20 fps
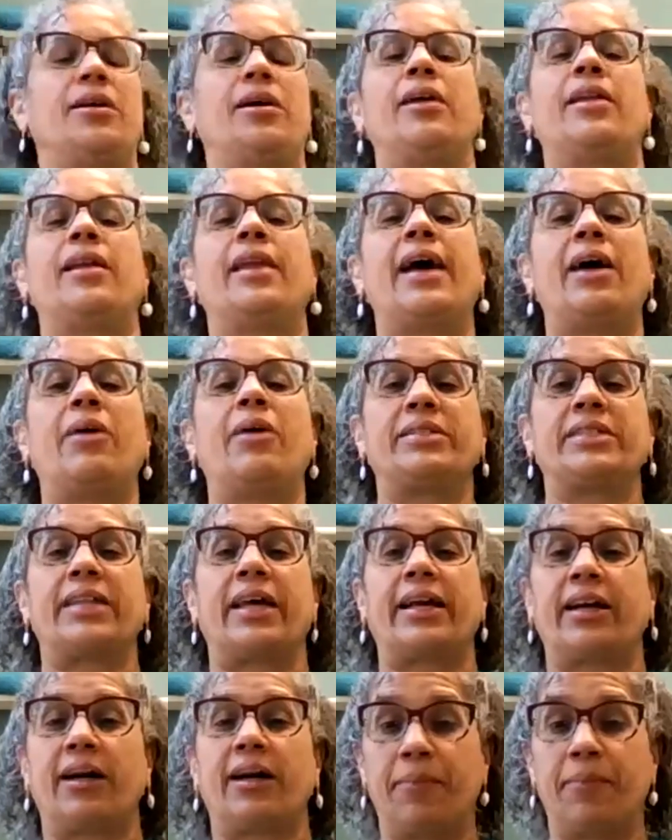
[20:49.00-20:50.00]
And now as
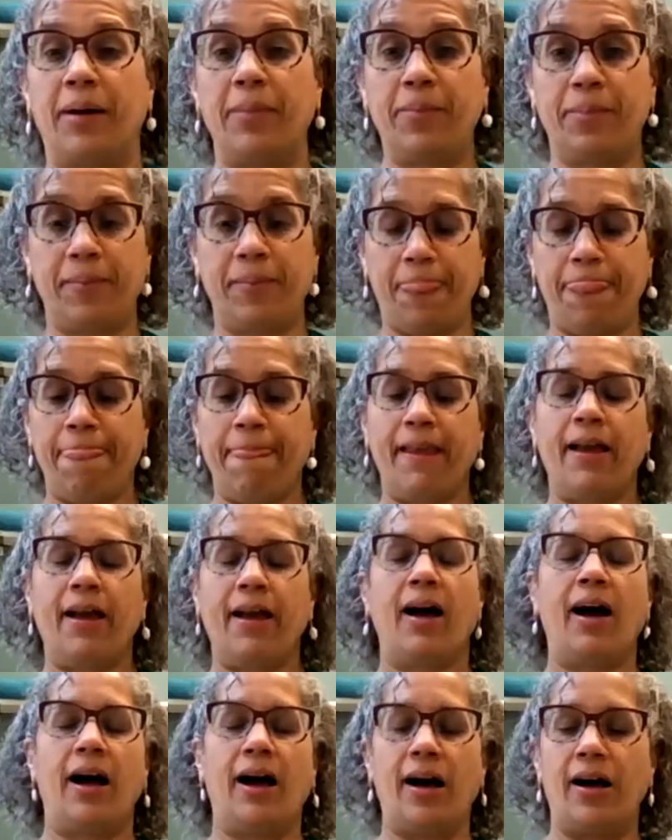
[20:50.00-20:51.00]
I come up,
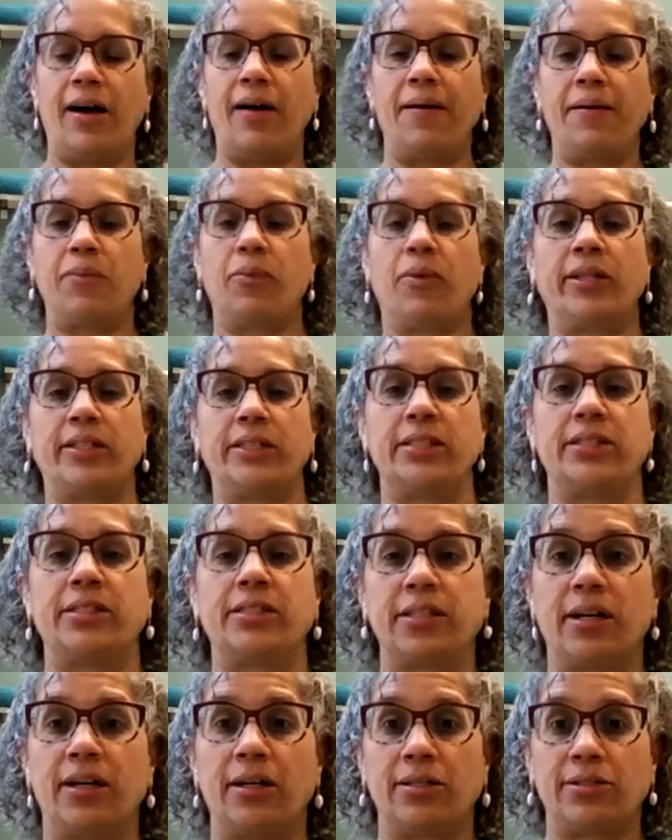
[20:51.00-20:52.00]
I wanted
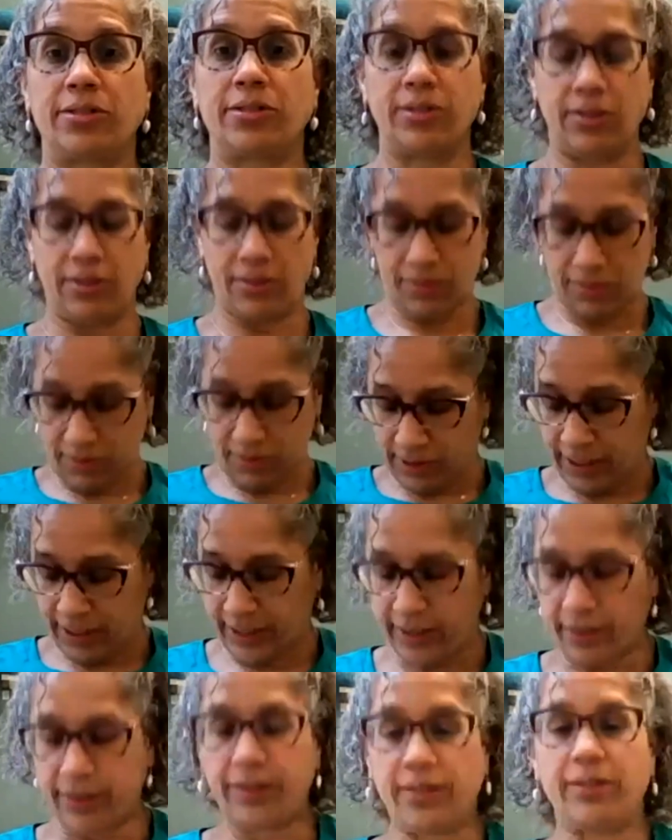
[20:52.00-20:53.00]
to also
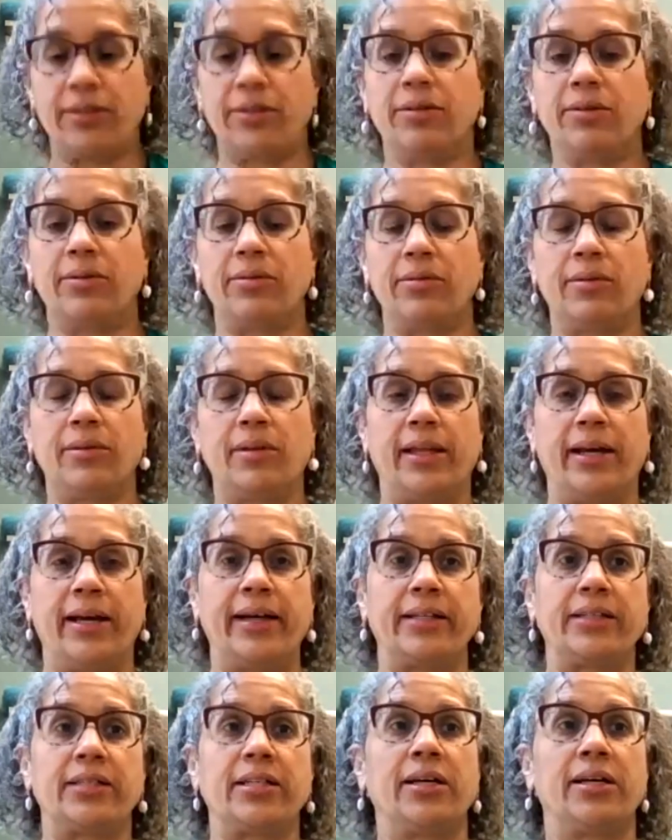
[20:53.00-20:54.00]
tell you
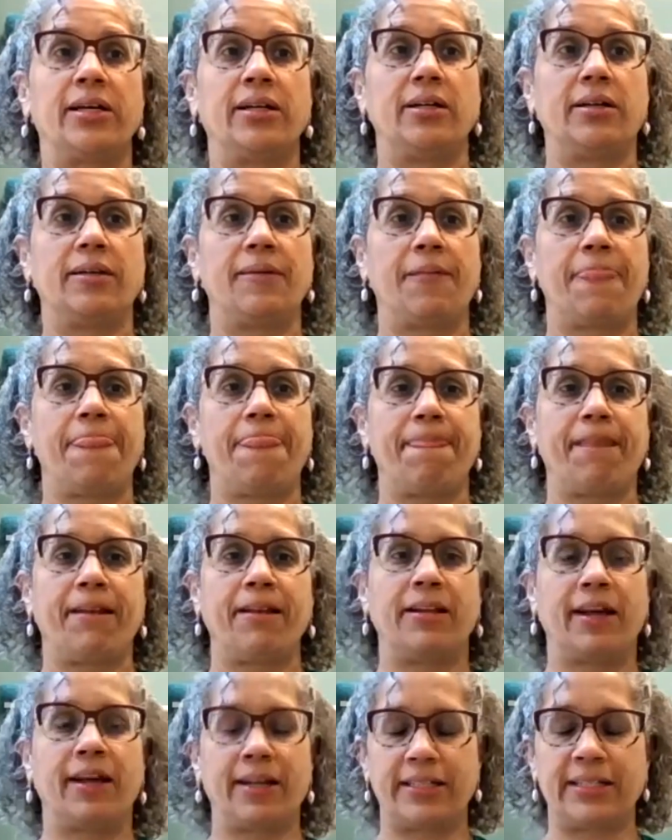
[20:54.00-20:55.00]
that a
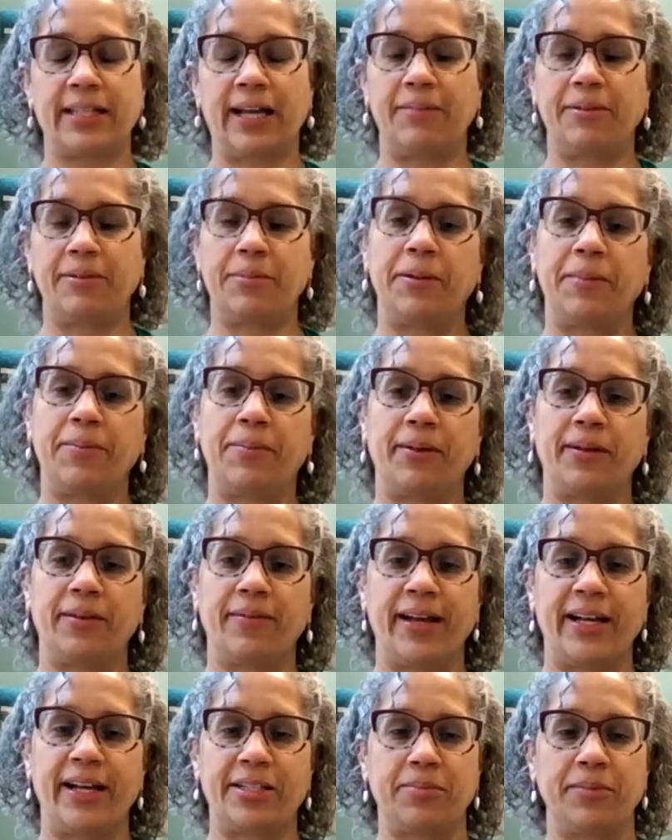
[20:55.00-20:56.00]
lot of times people have
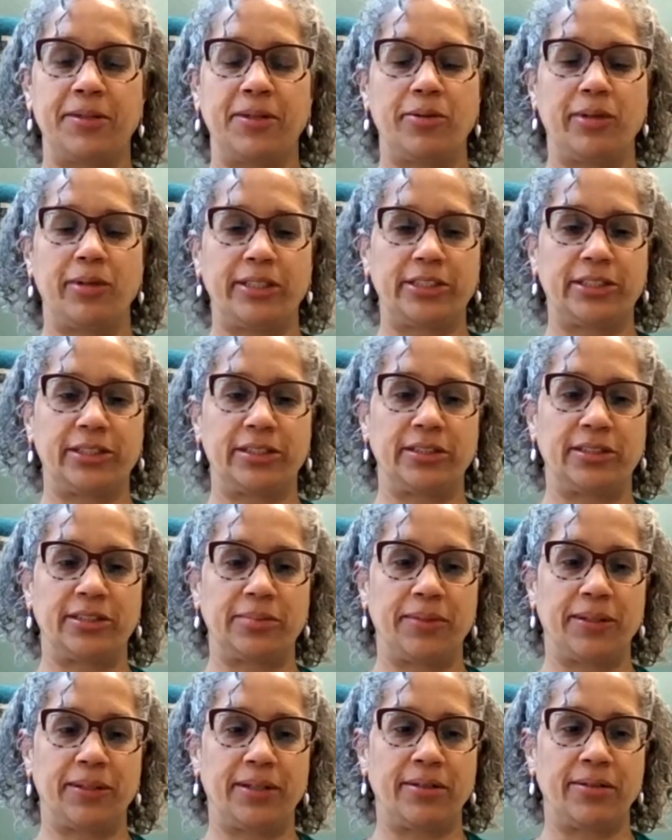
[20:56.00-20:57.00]
asked me questions
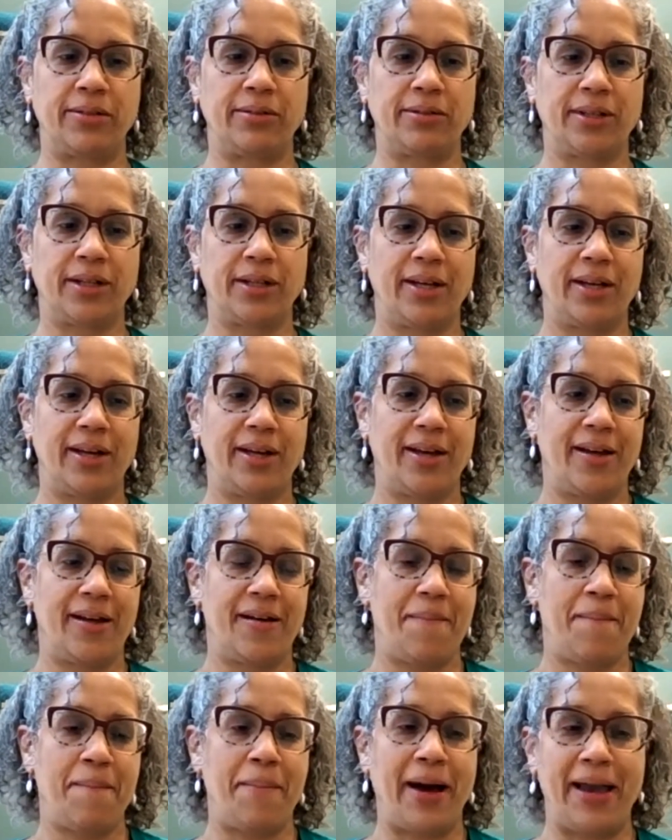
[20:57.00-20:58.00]
about
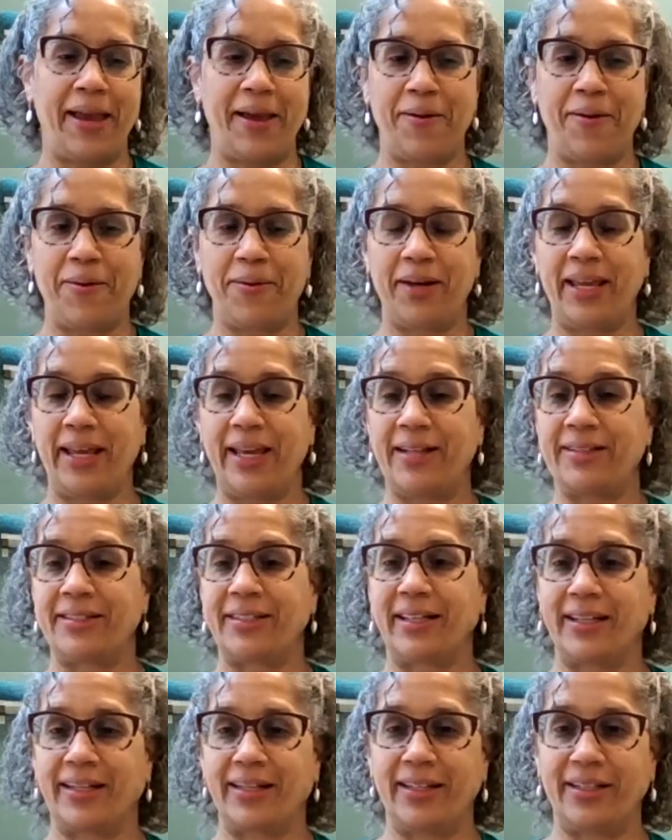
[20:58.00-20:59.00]
my own hands
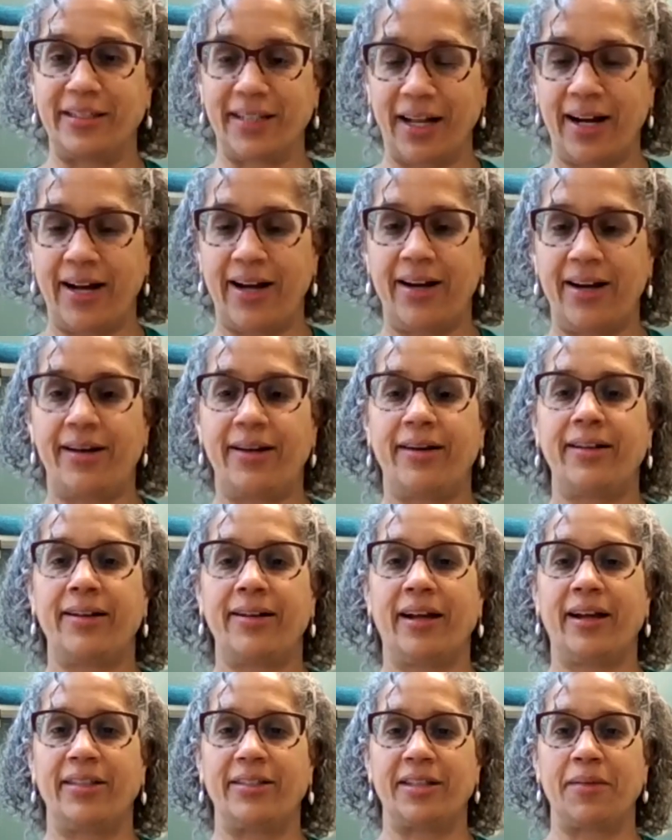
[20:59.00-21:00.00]
getting tired.
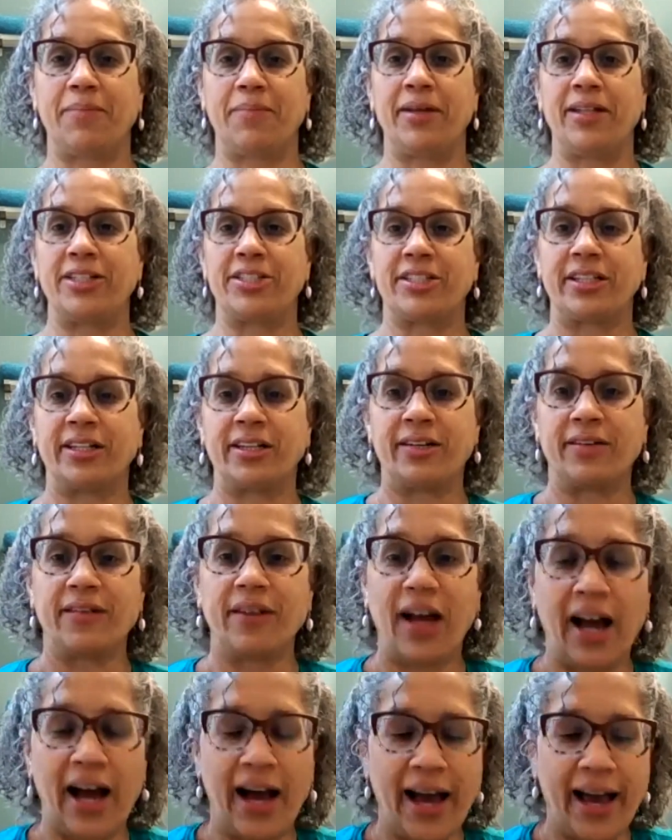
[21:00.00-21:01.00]
As I
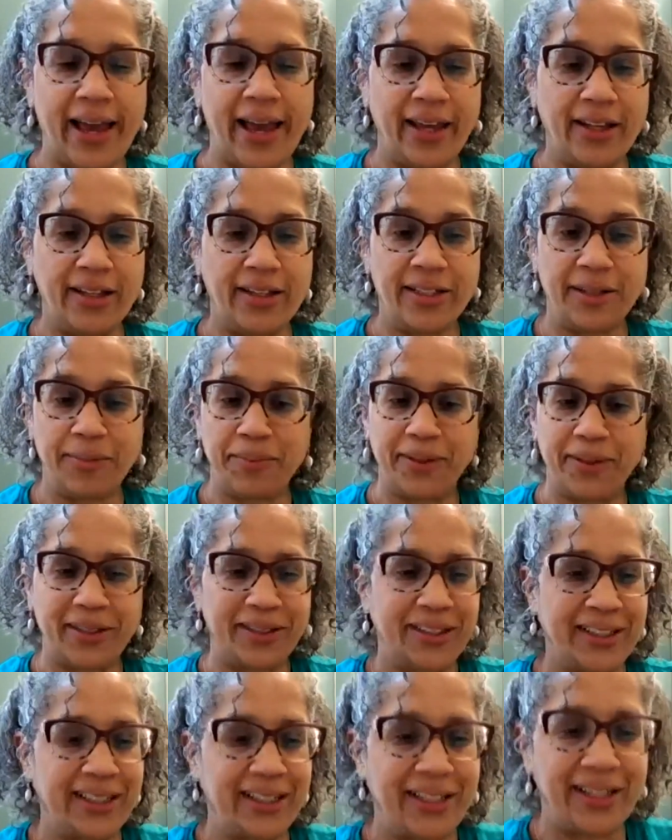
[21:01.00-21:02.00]
mentioned, I
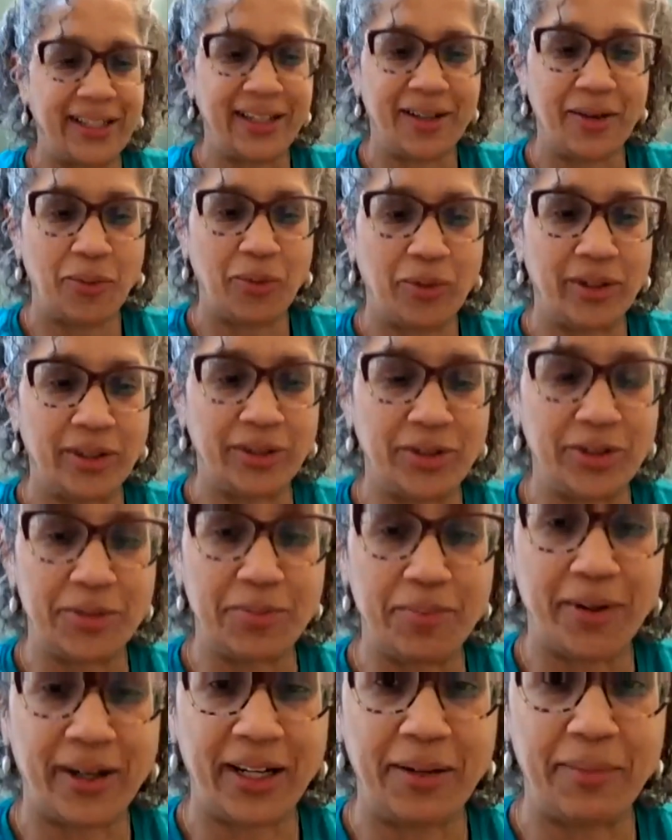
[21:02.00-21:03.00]
typically will use
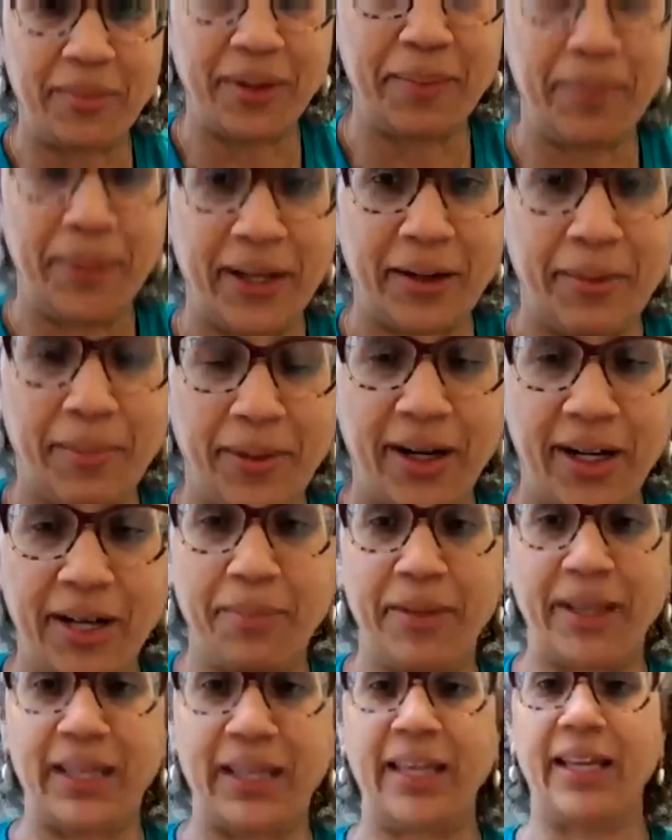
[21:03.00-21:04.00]
better body
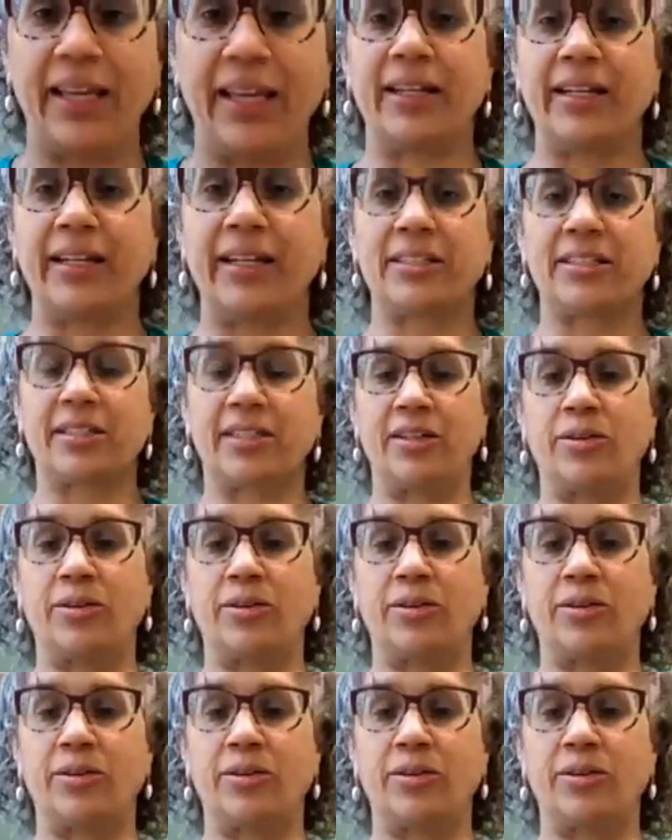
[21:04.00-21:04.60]
mechanics